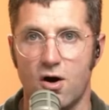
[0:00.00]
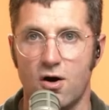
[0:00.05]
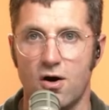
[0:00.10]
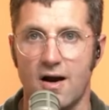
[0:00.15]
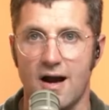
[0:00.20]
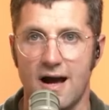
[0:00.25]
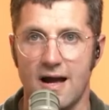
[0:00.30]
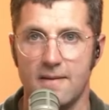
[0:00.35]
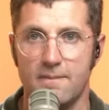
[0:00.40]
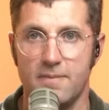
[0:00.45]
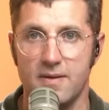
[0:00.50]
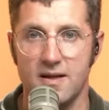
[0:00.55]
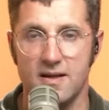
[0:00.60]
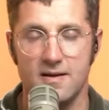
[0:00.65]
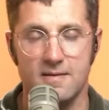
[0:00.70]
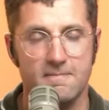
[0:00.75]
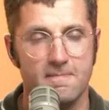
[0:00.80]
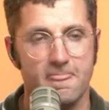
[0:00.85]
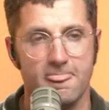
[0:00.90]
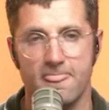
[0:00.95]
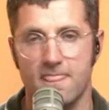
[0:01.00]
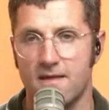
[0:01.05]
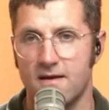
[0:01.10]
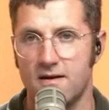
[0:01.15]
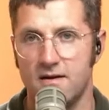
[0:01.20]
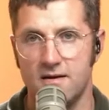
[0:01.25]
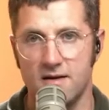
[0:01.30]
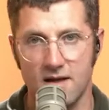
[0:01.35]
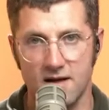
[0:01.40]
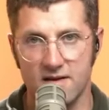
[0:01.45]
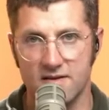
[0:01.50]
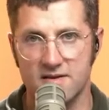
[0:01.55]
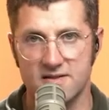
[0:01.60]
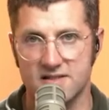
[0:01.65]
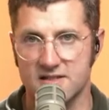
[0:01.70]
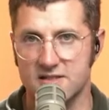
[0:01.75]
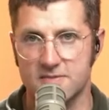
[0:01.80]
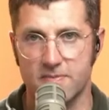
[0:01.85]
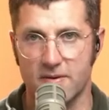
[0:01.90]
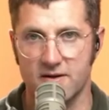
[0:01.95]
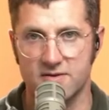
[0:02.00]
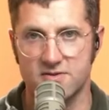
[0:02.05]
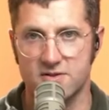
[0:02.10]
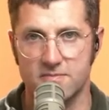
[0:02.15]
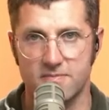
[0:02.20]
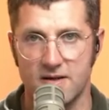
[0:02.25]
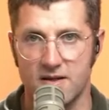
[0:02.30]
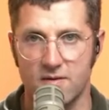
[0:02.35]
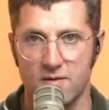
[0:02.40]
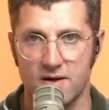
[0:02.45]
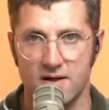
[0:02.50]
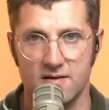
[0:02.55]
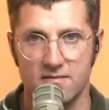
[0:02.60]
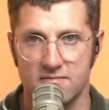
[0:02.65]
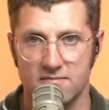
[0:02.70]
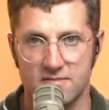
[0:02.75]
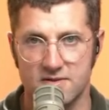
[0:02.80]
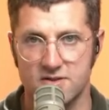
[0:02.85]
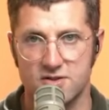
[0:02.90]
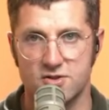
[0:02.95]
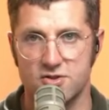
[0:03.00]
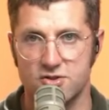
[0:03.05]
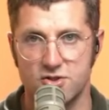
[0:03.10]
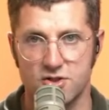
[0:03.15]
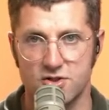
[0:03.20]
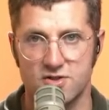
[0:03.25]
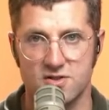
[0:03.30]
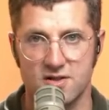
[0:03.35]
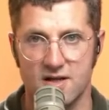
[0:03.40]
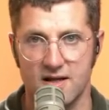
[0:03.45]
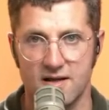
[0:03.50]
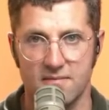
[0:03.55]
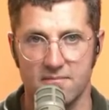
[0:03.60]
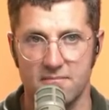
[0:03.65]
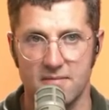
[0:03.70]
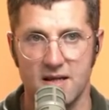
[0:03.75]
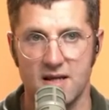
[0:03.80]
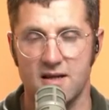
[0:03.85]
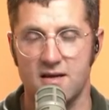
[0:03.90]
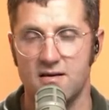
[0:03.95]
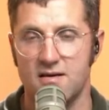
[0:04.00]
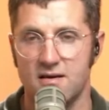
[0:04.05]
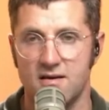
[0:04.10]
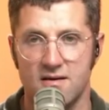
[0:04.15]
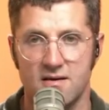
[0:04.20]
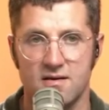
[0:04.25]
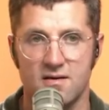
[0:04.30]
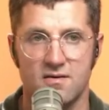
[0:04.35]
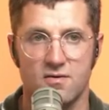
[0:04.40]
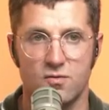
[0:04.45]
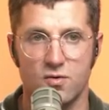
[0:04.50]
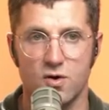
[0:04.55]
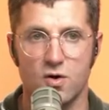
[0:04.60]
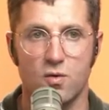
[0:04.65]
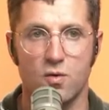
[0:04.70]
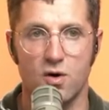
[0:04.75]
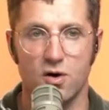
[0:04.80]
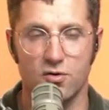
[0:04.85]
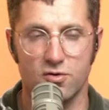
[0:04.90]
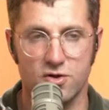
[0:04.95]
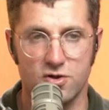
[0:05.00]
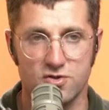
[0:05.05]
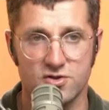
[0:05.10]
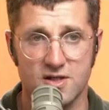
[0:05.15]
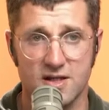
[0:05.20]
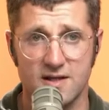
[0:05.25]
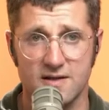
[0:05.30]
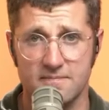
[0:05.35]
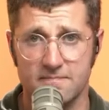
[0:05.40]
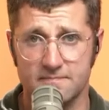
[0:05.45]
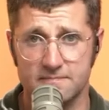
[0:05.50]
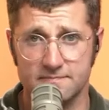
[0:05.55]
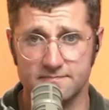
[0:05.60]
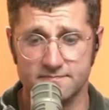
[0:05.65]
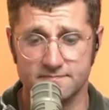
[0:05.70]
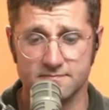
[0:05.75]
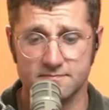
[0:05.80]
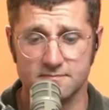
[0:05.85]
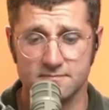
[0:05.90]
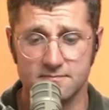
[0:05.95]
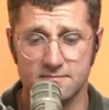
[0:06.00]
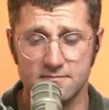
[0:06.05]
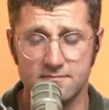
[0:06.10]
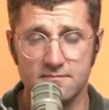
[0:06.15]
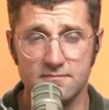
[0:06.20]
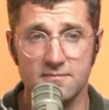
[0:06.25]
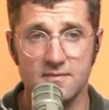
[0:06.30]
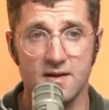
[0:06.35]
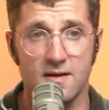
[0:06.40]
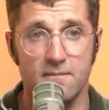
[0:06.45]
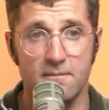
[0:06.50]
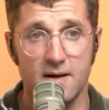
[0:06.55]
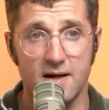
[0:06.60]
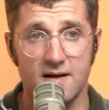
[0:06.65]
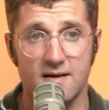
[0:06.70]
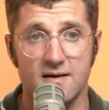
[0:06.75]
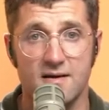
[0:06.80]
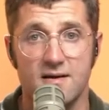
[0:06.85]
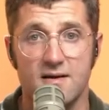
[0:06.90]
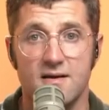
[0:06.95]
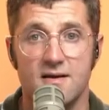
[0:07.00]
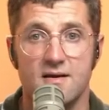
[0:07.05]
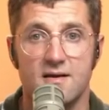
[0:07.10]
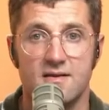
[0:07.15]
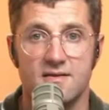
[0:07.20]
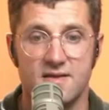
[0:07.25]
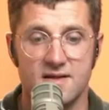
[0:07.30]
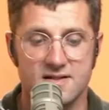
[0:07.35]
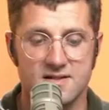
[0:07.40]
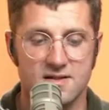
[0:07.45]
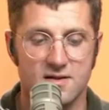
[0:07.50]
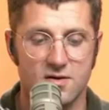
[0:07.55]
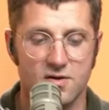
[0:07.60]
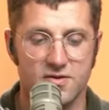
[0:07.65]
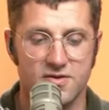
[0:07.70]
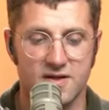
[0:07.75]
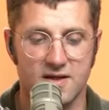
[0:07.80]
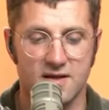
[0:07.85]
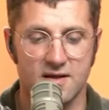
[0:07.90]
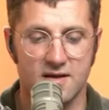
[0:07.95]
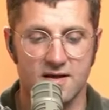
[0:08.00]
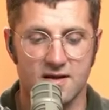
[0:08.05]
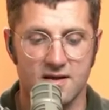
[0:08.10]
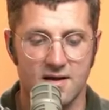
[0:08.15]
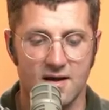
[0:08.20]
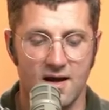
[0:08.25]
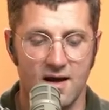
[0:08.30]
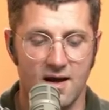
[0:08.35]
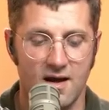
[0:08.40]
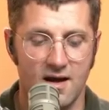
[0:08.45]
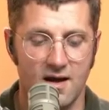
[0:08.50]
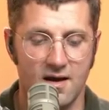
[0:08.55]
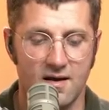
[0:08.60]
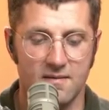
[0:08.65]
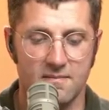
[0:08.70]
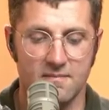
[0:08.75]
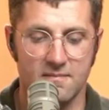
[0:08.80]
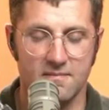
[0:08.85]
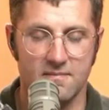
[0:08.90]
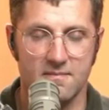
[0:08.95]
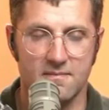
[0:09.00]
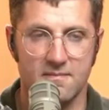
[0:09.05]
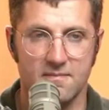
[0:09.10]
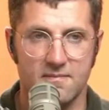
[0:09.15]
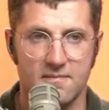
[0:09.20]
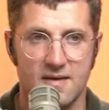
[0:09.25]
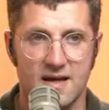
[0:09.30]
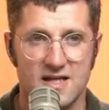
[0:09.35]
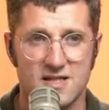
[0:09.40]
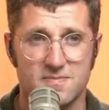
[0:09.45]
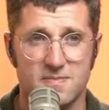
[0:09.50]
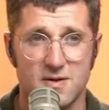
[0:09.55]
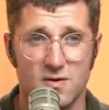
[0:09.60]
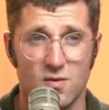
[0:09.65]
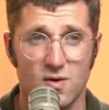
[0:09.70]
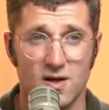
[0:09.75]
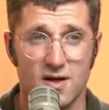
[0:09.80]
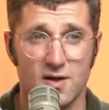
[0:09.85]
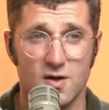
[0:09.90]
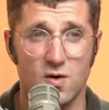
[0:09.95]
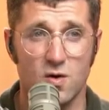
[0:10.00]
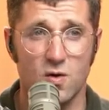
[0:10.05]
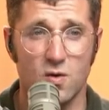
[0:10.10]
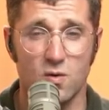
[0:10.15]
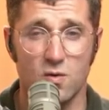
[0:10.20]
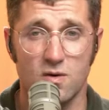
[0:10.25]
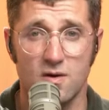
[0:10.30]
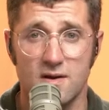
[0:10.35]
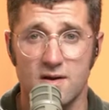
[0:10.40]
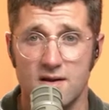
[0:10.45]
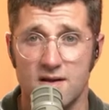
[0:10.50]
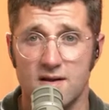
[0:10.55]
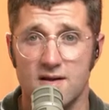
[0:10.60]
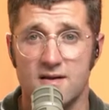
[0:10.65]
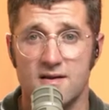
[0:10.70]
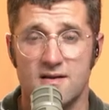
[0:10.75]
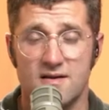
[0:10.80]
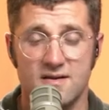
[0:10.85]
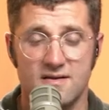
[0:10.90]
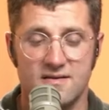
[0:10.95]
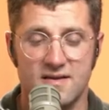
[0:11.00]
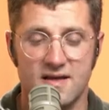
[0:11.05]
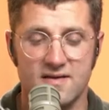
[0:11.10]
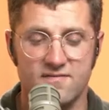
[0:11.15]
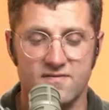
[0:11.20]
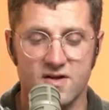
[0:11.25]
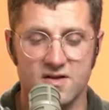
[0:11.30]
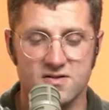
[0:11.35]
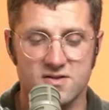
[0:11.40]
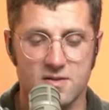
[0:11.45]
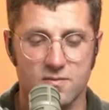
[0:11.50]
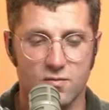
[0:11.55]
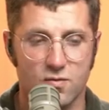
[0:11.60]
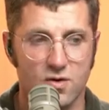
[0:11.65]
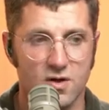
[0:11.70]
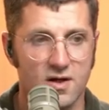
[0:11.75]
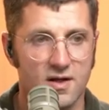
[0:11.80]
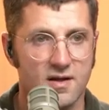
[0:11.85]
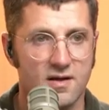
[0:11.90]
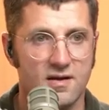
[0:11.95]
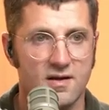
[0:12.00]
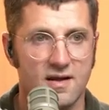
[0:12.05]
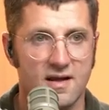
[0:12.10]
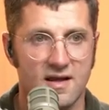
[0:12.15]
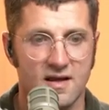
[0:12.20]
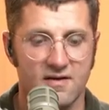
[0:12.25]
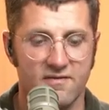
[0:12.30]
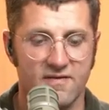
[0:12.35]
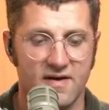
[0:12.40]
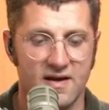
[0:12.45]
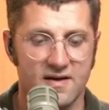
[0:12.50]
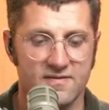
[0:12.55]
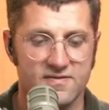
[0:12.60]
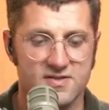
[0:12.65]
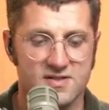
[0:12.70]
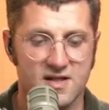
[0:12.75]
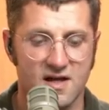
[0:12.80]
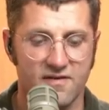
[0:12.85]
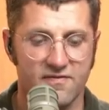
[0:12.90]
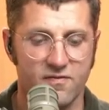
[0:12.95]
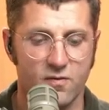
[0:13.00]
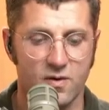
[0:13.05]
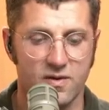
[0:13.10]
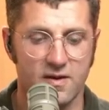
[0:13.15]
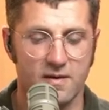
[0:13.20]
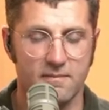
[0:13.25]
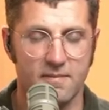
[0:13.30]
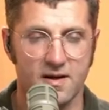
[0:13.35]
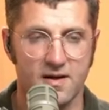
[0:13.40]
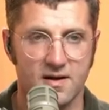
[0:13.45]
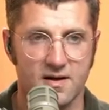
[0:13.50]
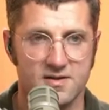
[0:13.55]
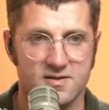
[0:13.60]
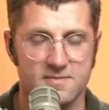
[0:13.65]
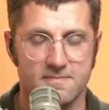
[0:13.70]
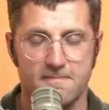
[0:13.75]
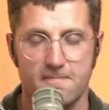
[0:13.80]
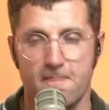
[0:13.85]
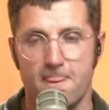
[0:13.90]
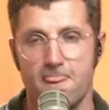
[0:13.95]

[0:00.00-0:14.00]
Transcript: R I P. None of this is sponsored, by the way. This is just like me real world using it. But this little thing um, has been really cool. They've done some really innovative stuff with it because